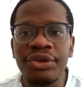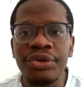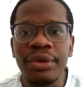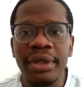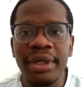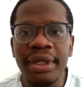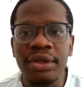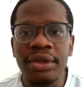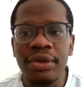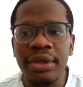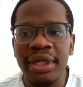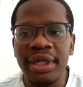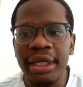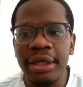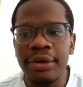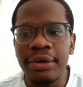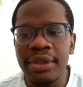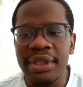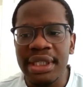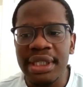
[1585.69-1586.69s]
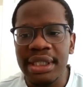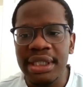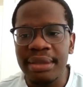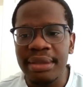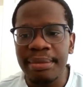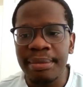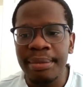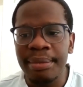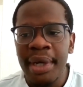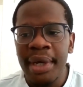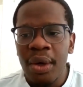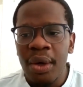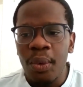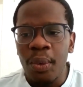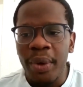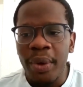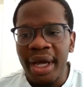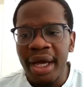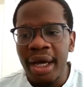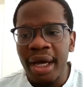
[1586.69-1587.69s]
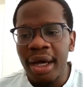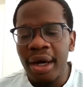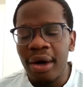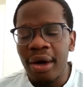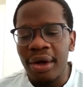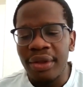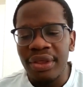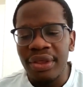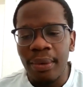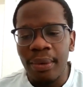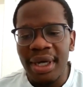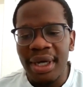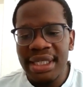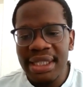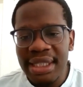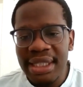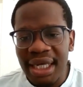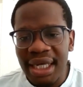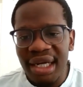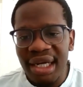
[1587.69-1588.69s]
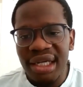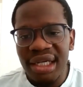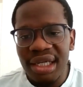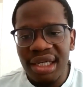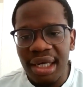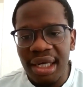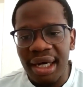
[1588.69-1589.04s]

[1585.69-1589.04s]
truly into an ecosystem where, on the one side,